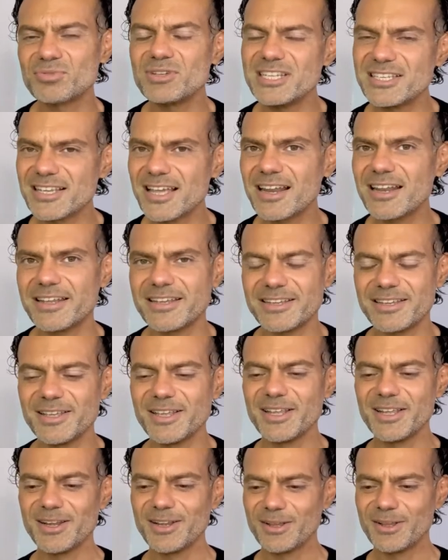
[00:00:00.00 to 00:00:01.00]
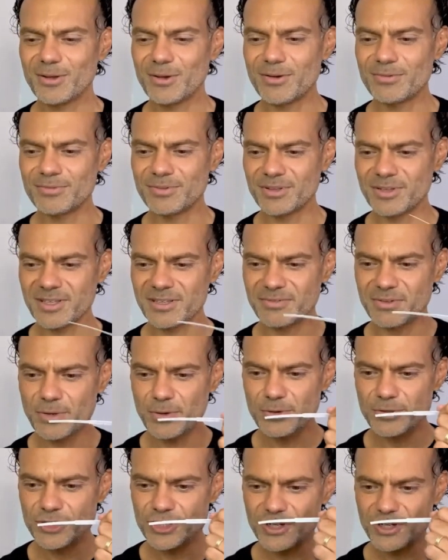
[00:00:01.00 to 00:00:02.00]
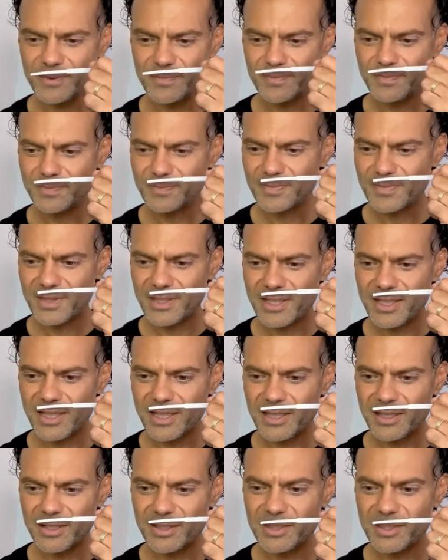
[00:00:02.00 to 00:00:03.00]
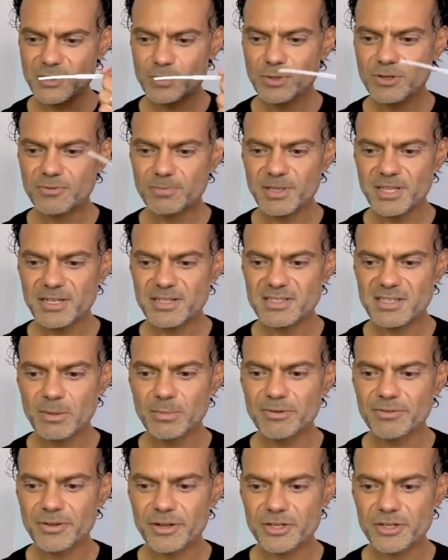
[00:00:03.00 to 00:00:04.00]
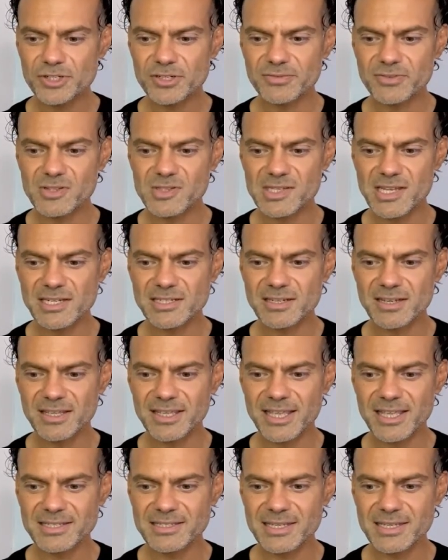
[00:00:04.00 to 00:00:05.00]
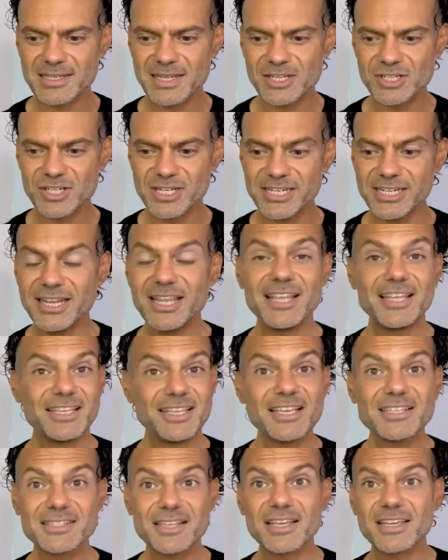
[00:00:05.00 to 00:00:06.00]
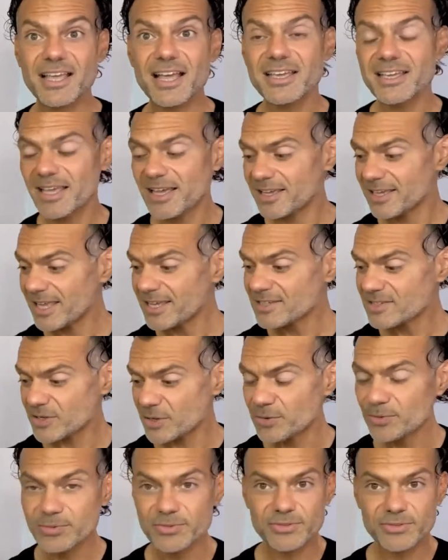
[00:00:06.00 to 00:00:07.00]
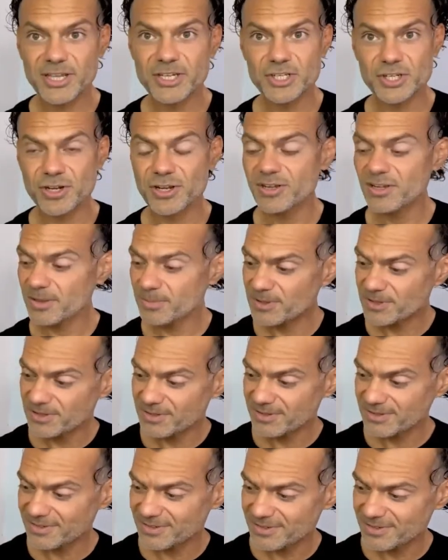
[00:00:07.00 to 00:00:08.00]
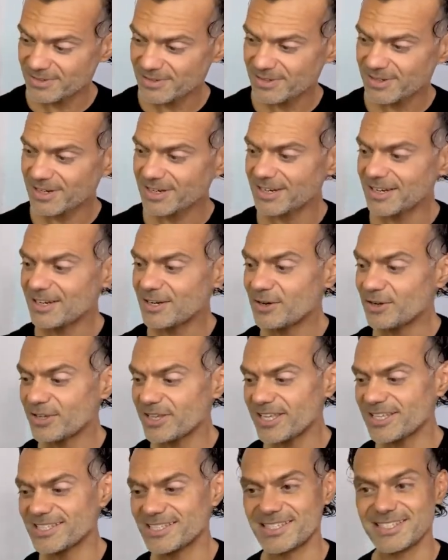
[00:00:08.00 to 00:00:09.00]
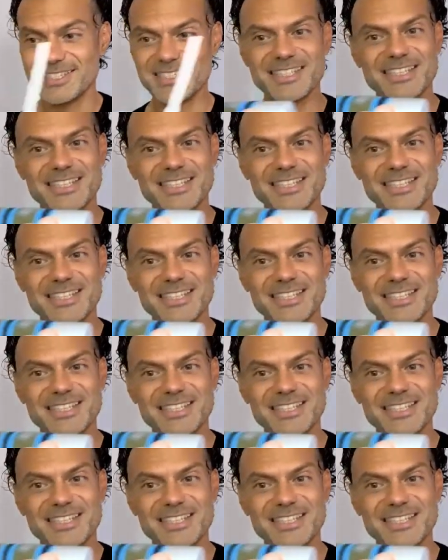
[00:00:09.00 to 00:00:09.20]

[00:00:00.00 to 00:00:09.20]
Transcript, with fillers: retelling of Rive Gauche? Uh, this would have been a summer version of the scent, I guess, says Angeline. Yes, I, I, I guess so. Fresher. I mean, and, and look, it's